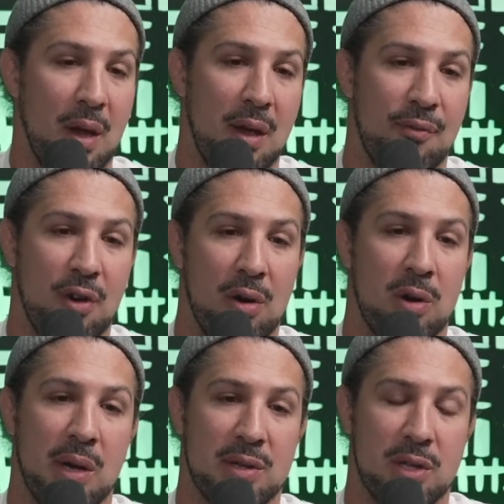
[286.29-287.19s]
If you don't know who
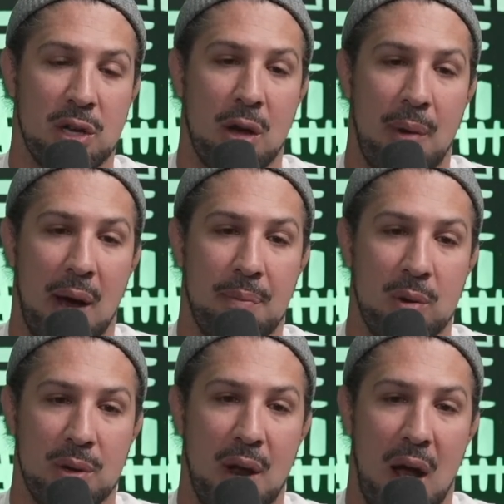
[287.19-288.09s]
he is, look him up. He
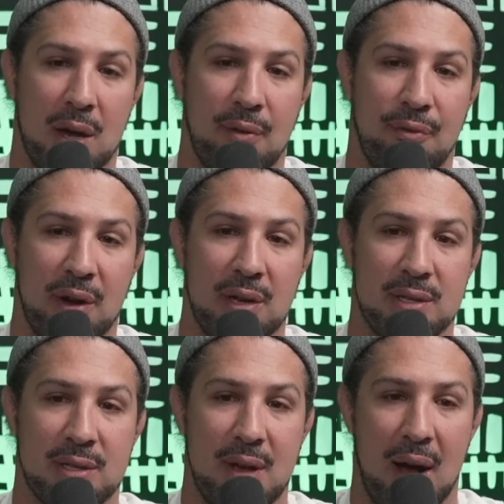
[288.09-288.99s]
will knock your freaking
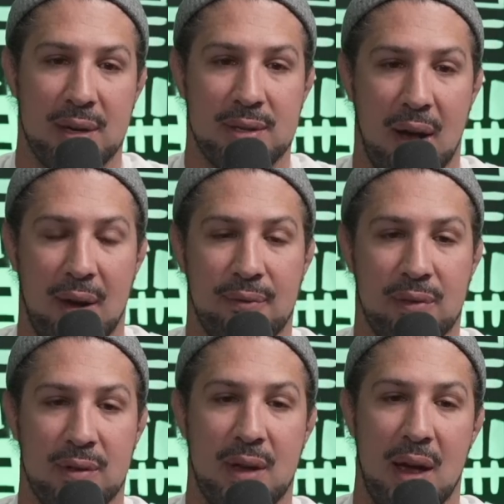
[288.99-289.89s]
socks off.
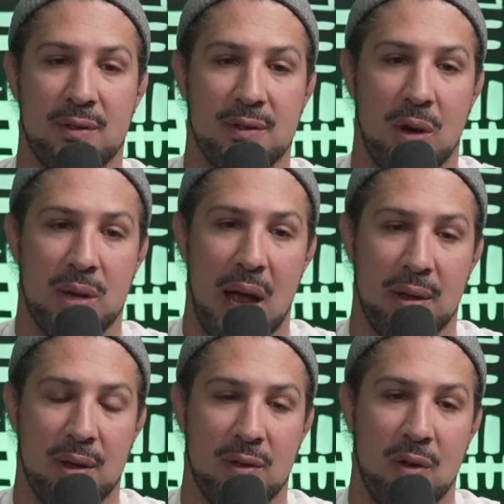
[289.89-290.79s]
This guy's so
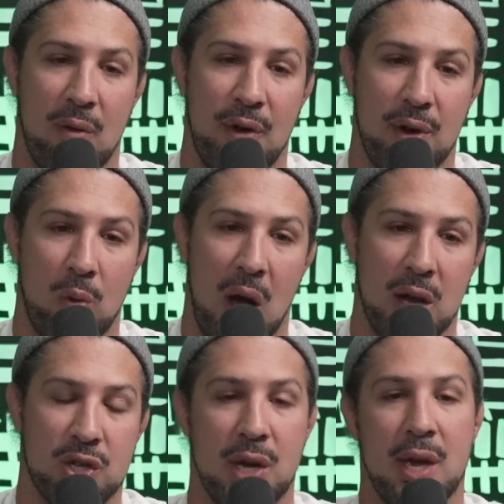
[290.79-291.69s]
talented, so fun to
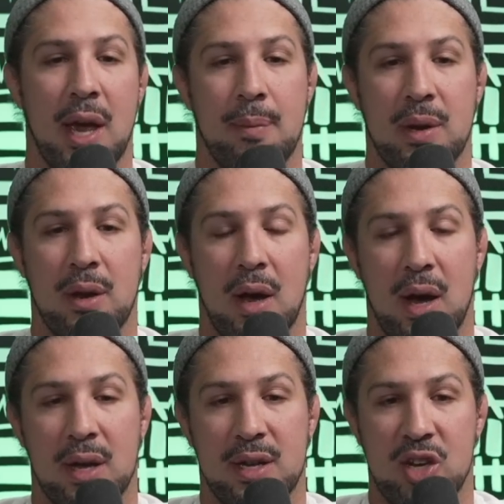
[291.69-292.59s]
watch. Him and
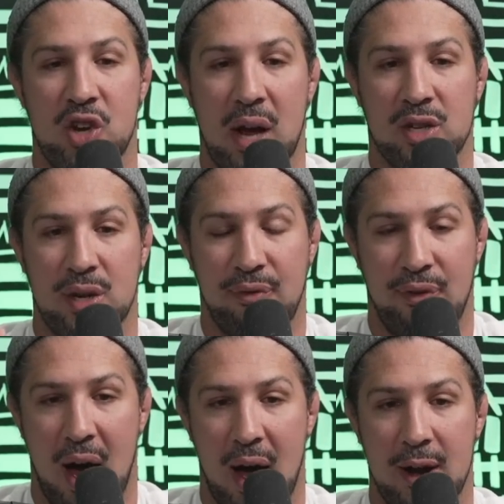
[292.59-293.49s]
uh, DJ actually
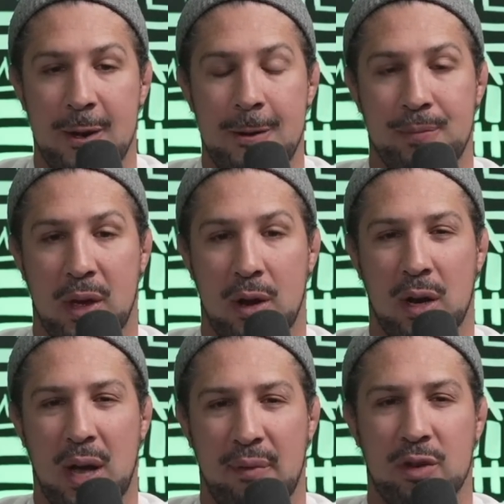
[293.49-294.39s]
fought in a
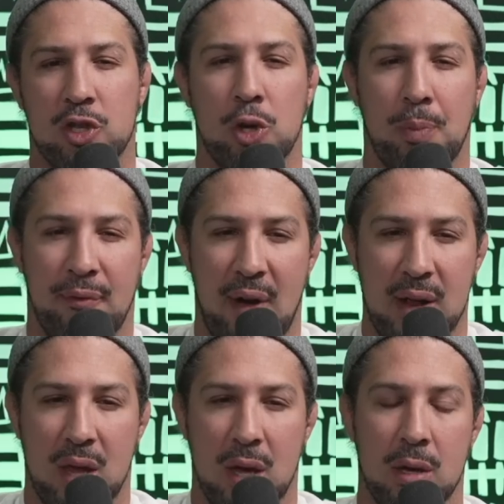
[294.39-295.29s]
kind of a super fight
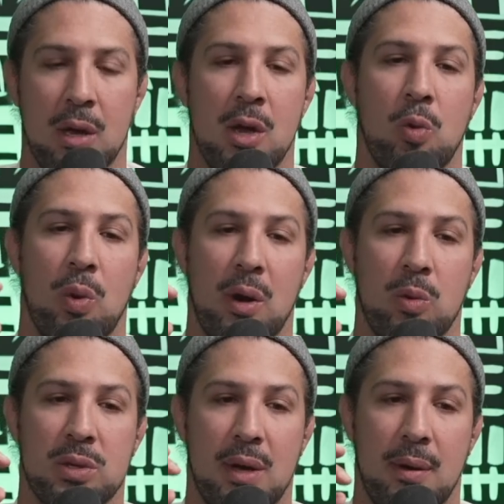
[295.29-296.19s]
thing where it
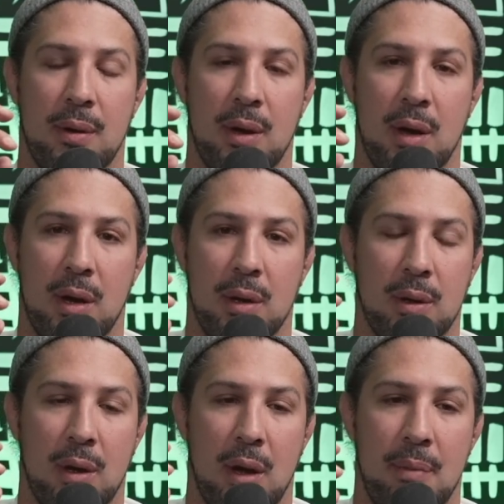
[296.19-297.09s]
was a mix a,
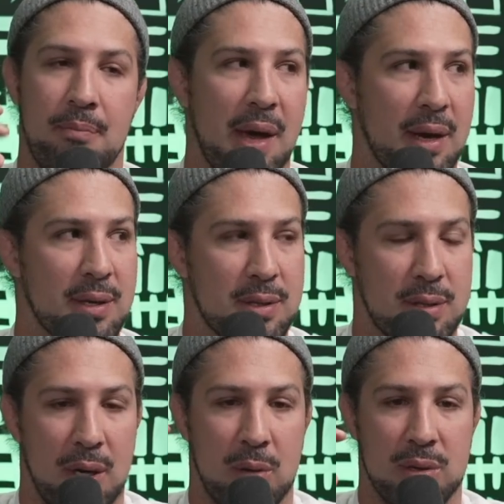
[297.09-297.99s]
rules, a mix.
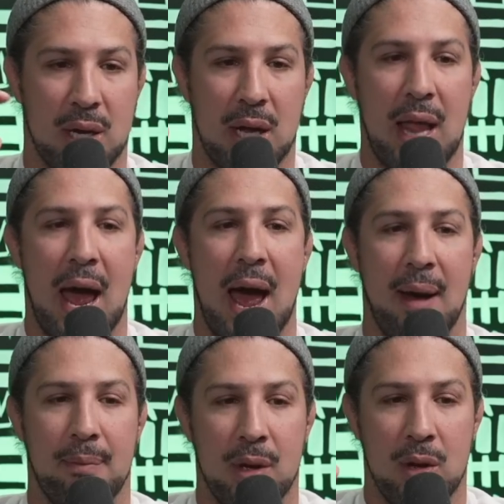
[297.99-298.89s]
It was a collab
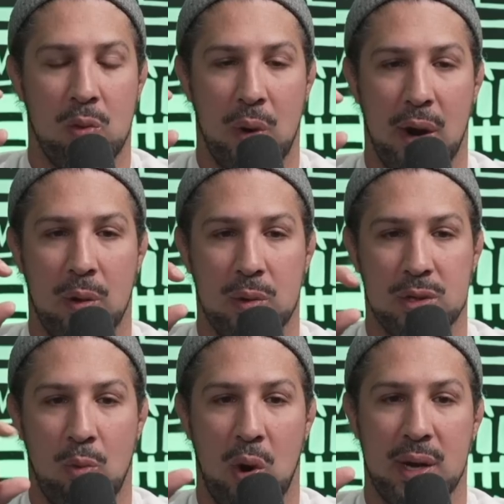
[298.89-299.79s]
mm-hmm. where it was
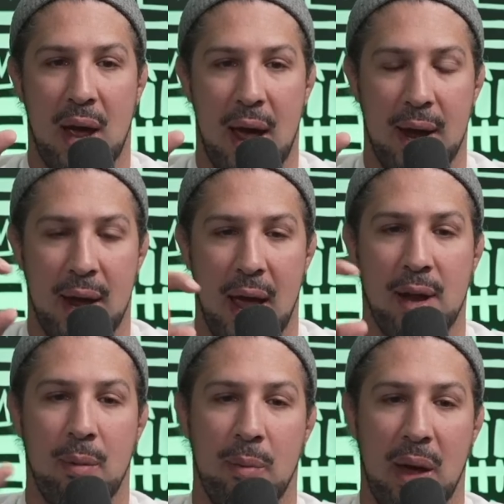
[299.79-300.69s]
Muay Thai and
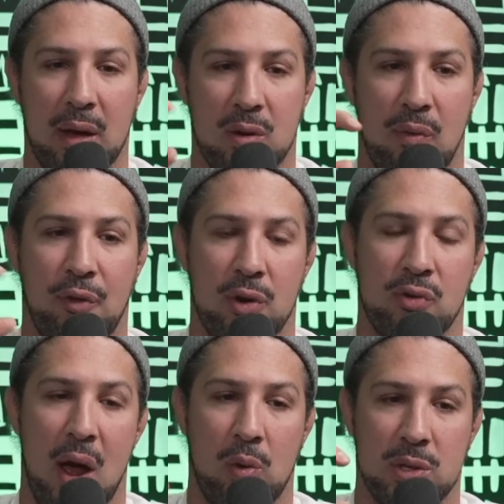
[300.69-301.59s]
MMA. So first
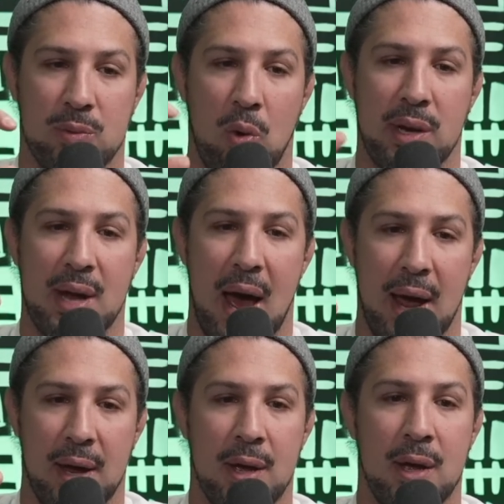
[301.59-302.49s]
round was Muay Thai.